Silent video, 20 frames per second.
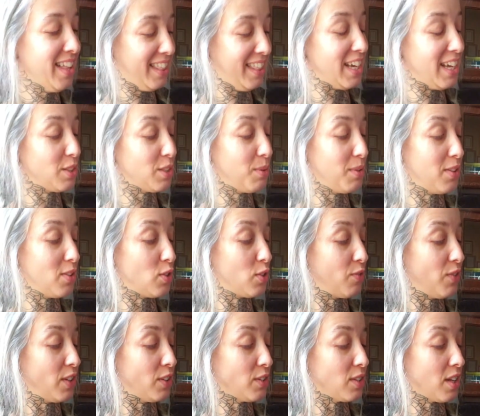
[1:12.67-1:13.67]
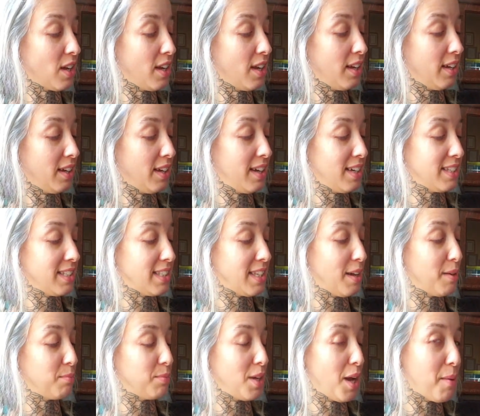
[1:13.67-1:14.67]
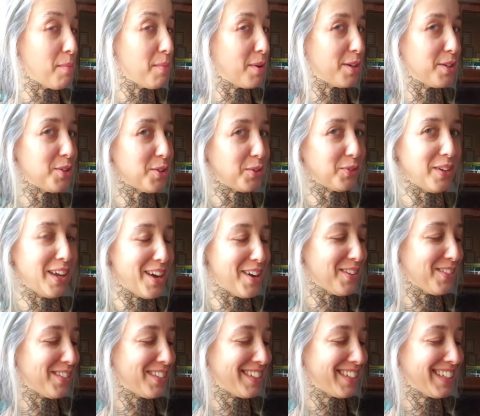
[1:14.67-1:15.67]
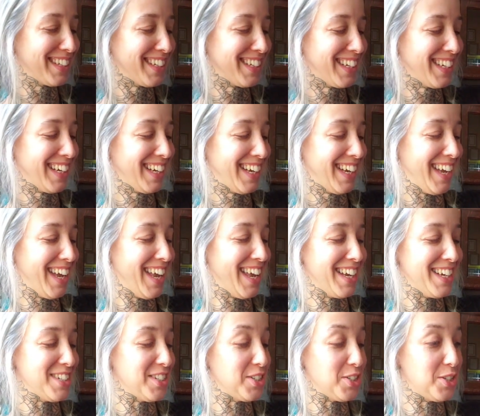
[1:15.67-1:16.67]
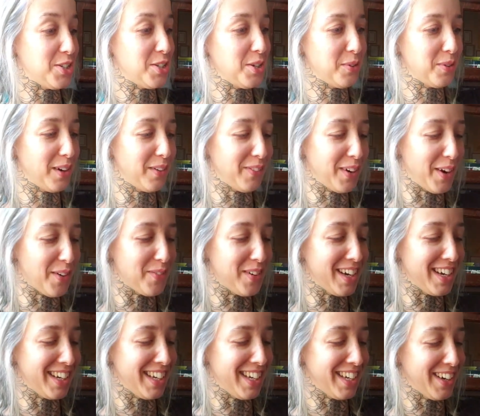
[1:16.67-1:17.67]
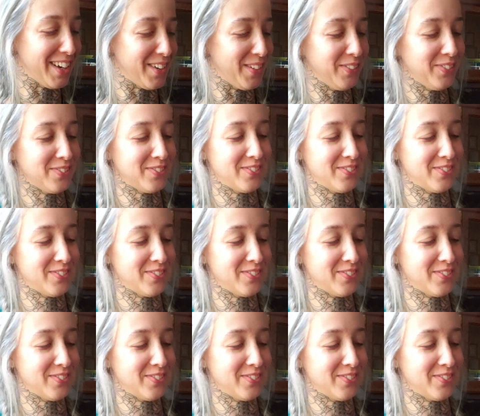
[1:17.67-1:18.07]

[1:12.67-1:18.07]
That's what this feels like, except I'm an adult now and I can just do whatever I want, you know?